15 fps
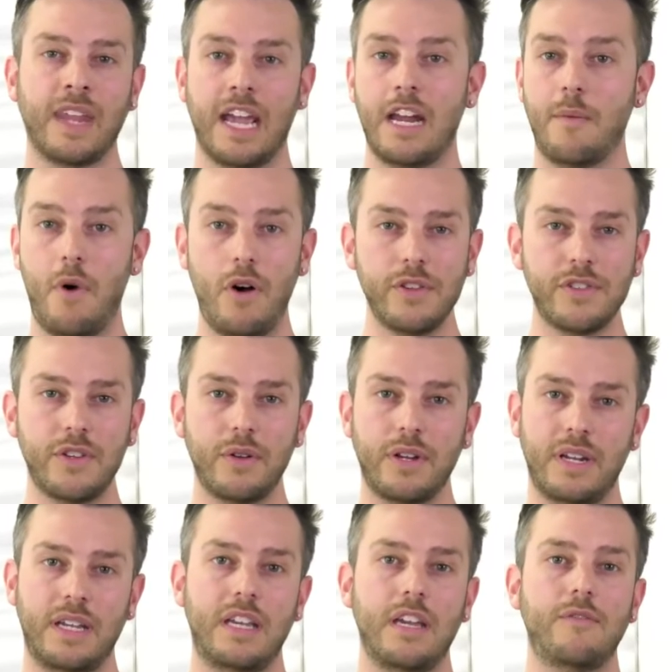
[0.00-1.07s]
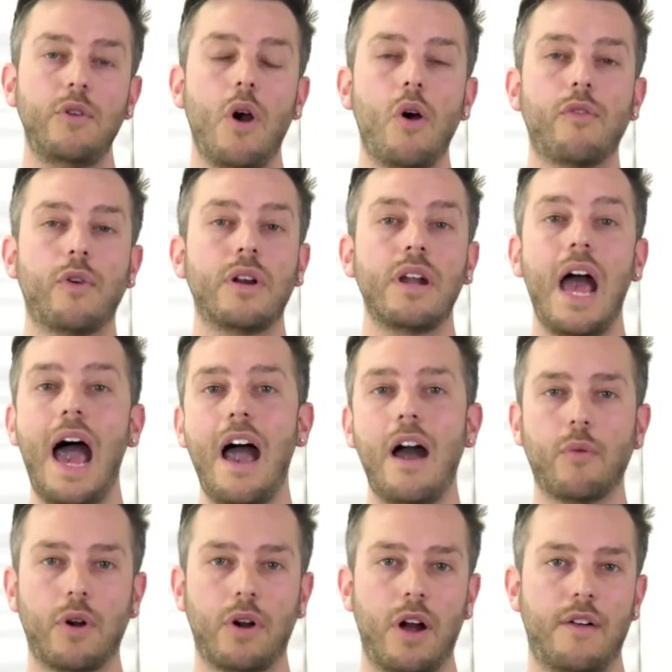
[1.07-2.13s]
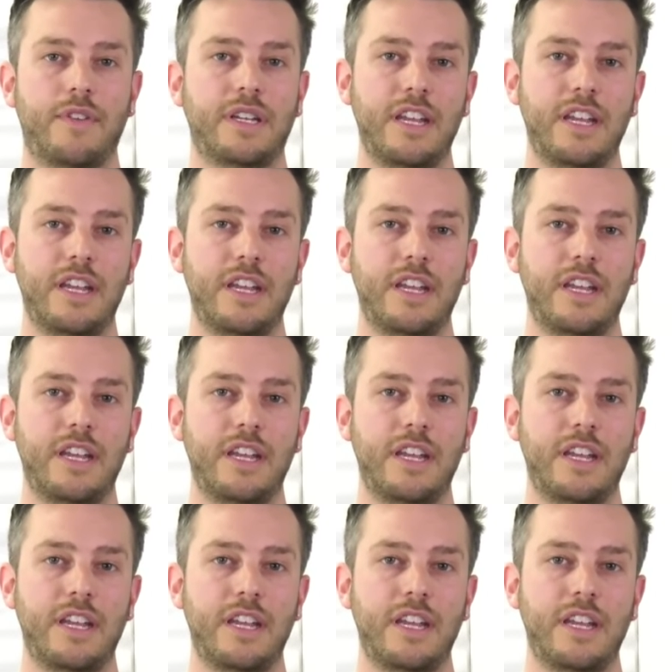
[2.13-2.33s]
And I'm also gonna give you over an hour of